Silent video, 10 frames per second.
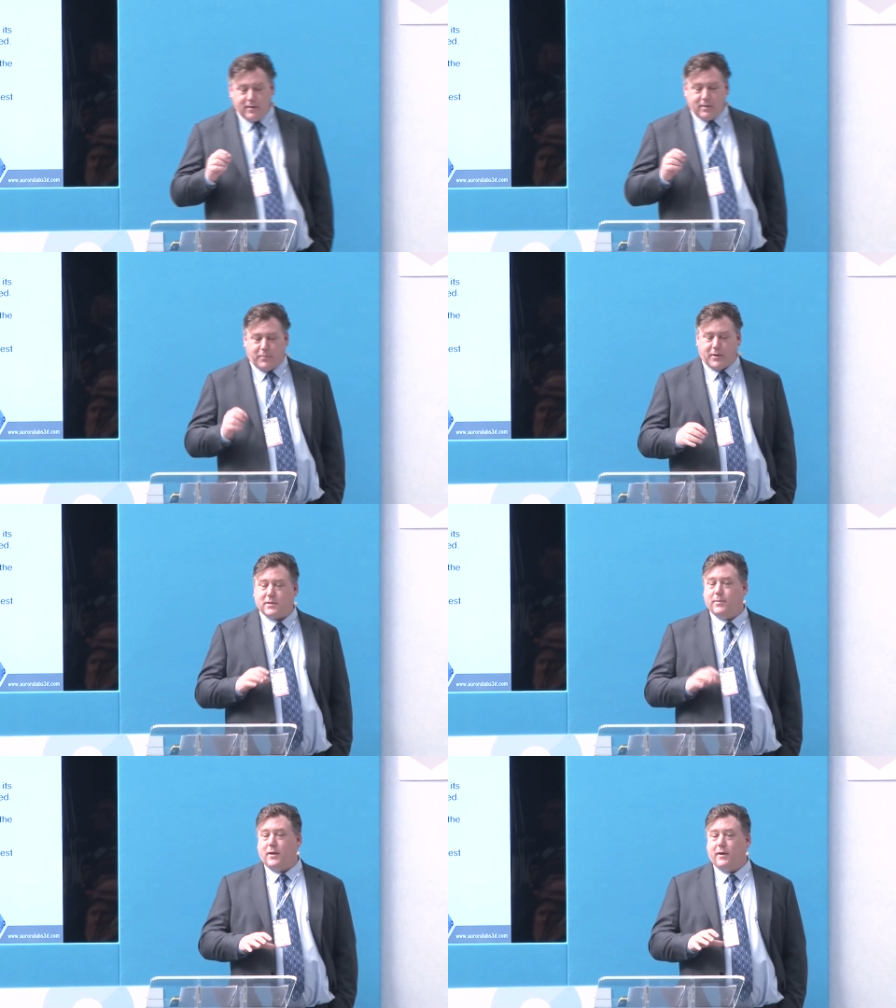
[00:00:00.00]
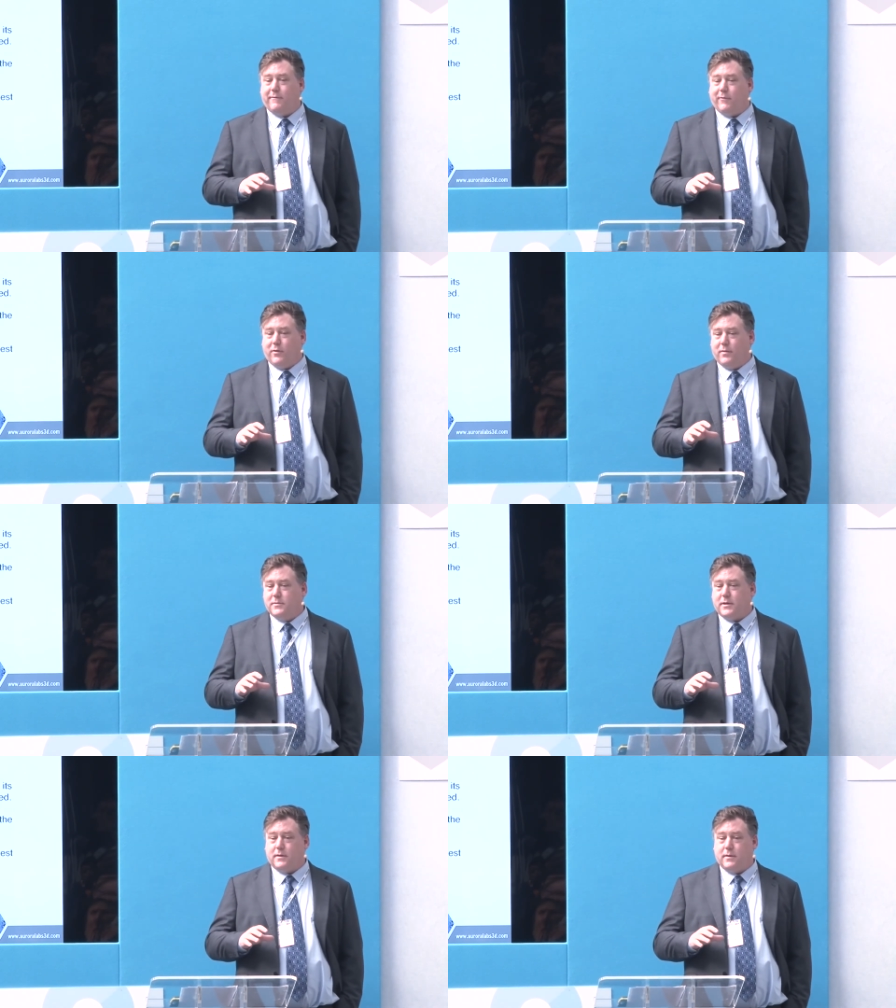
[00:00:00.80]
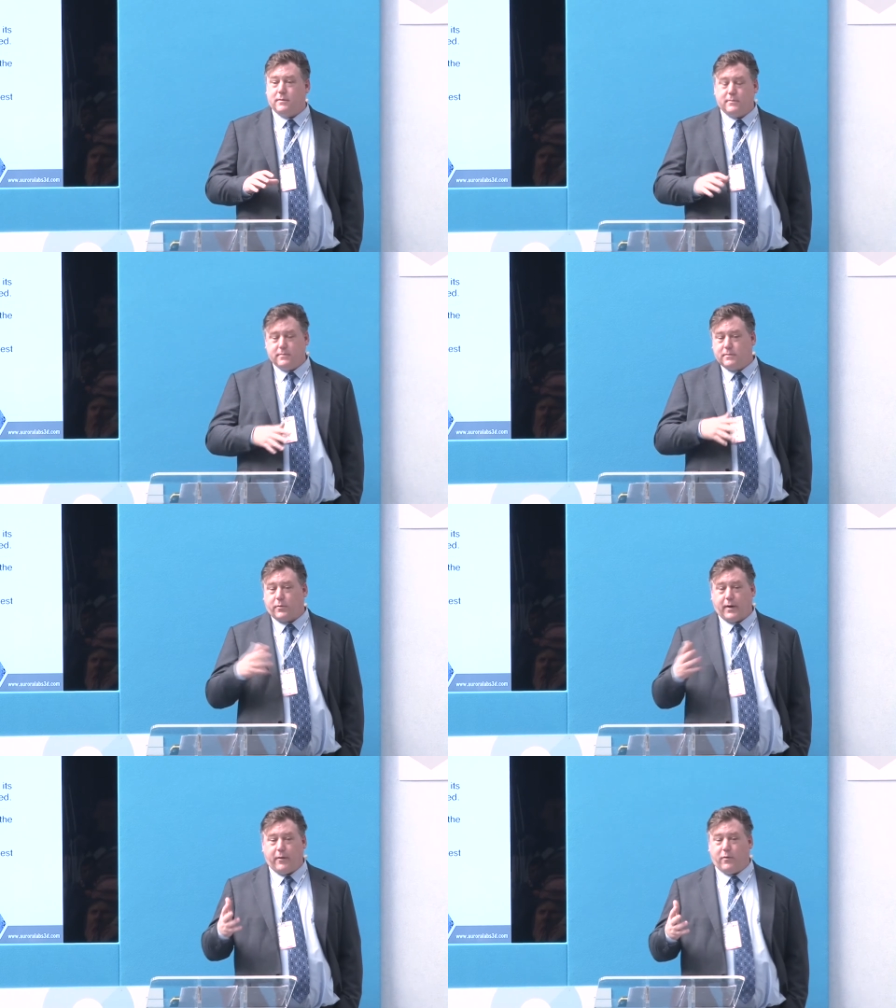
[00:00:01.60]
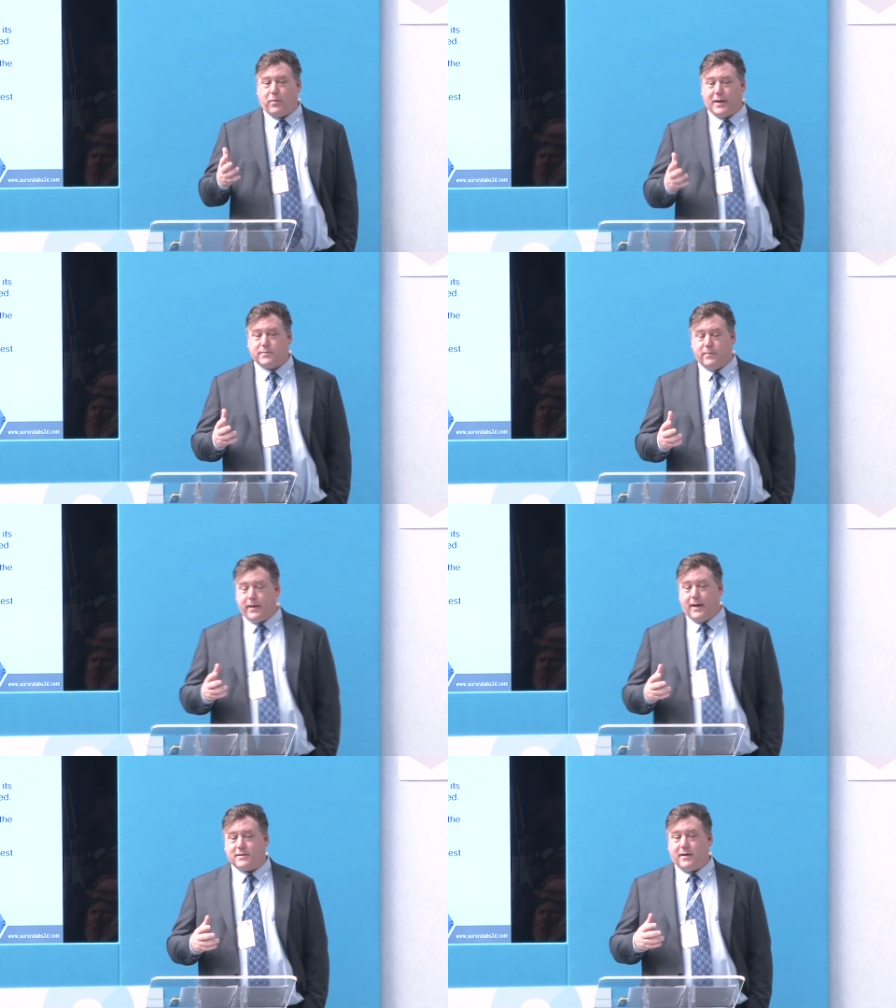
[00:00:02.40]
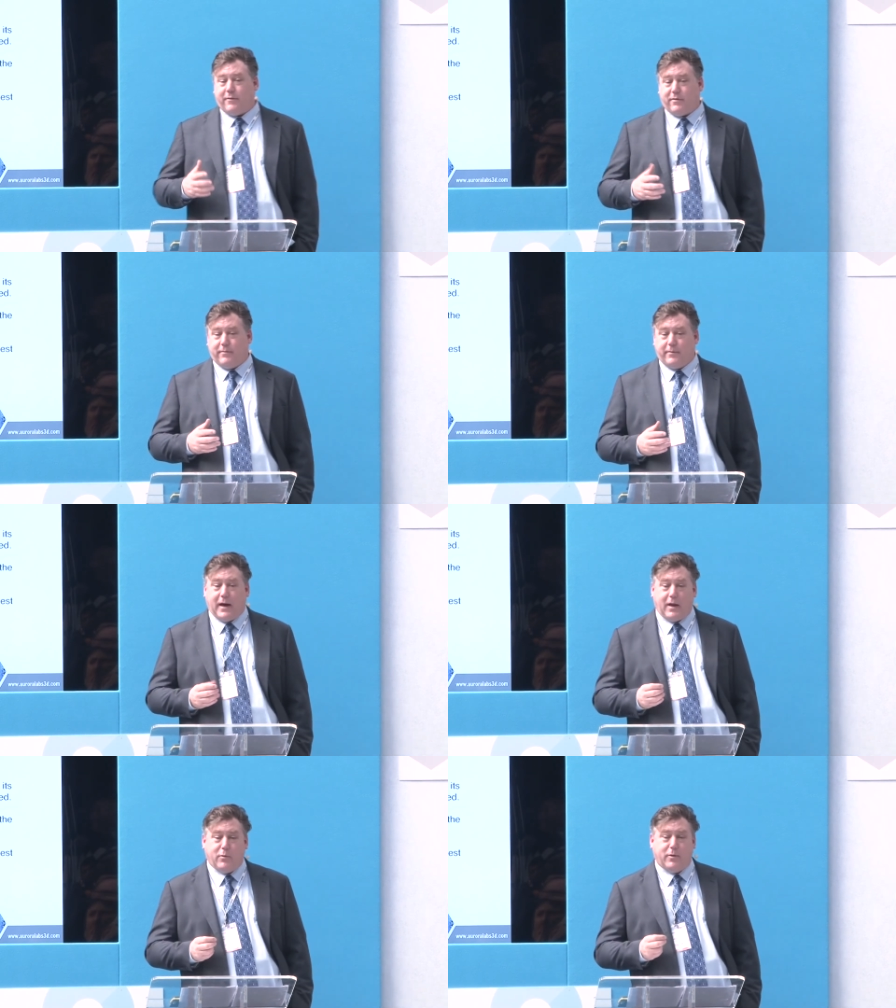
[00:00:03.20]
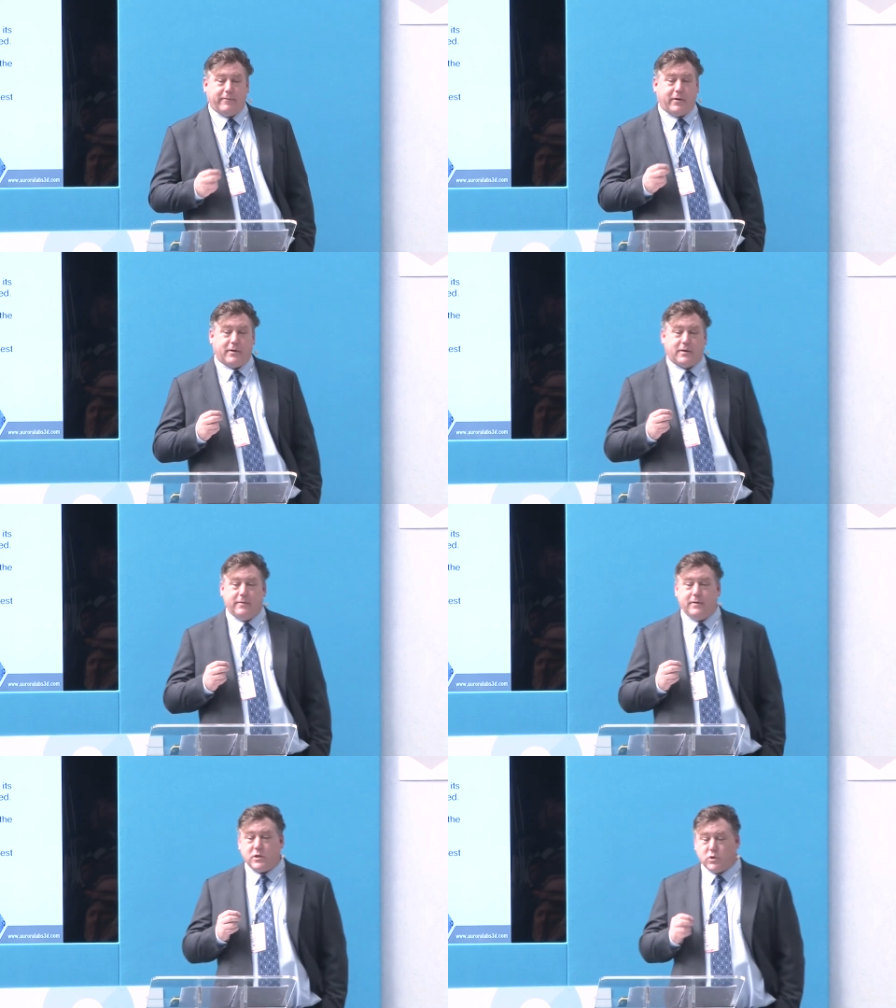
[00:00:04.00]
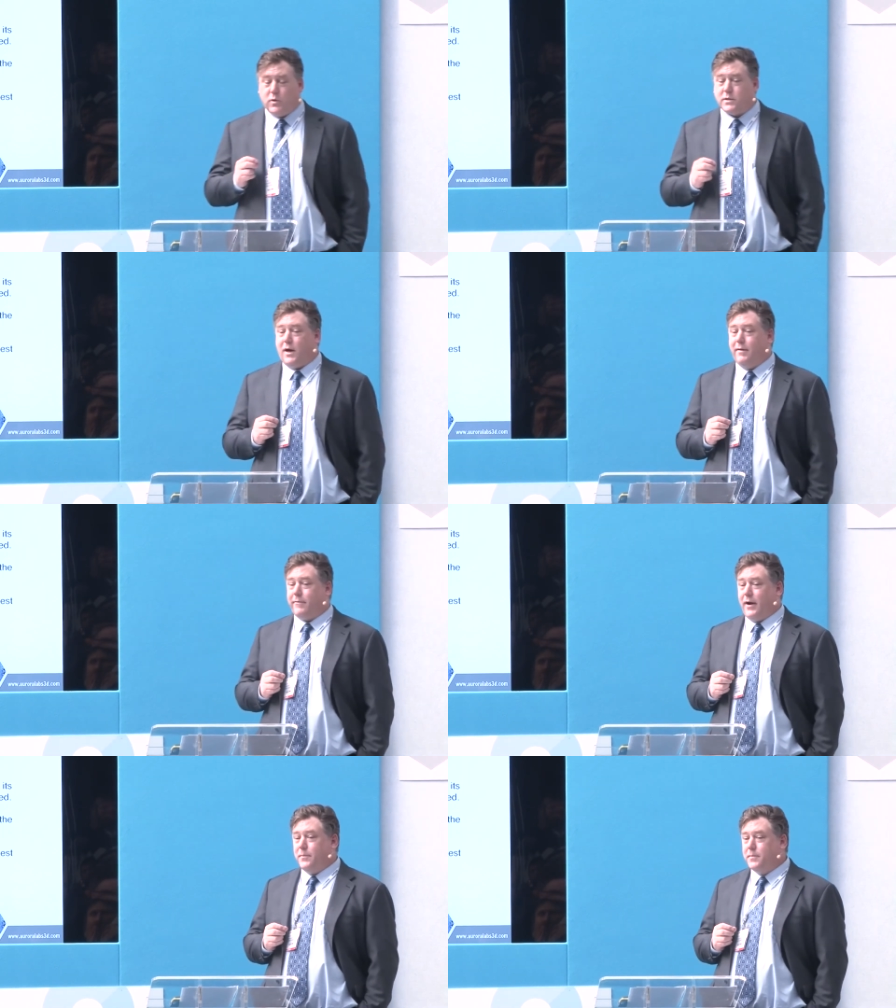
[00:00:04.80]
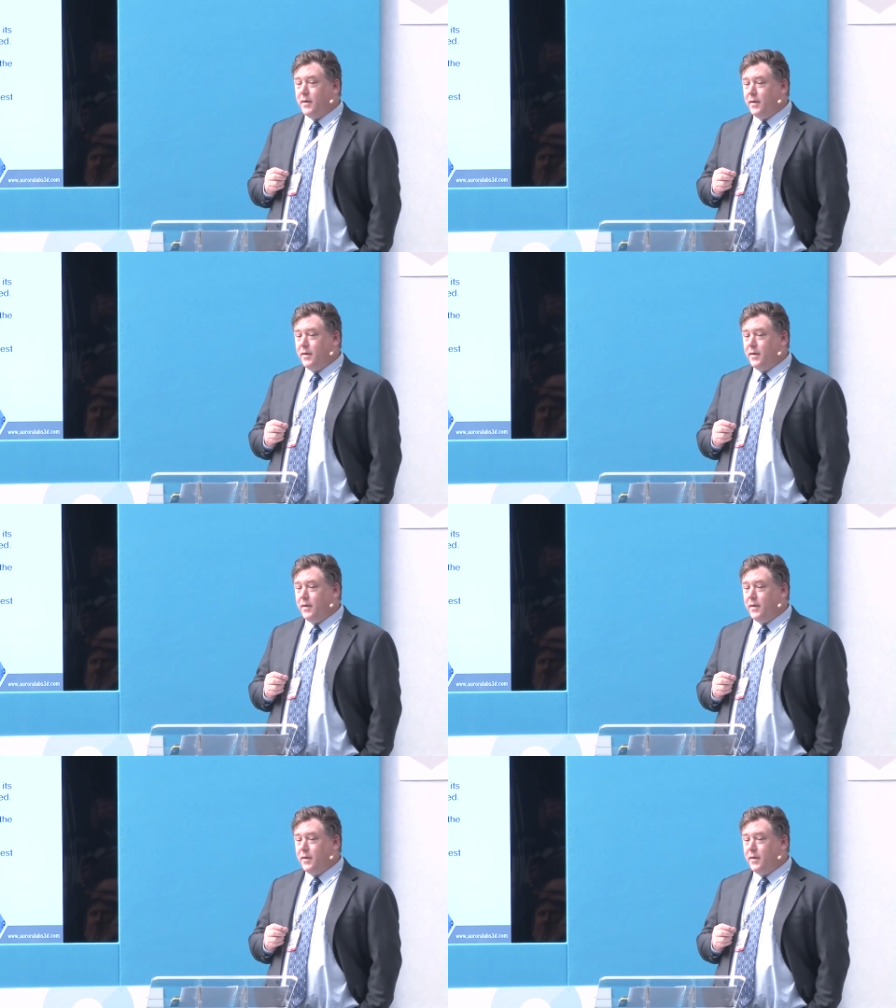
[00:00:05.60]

The possibility for them to create replacement parts and have them available in a very short time frame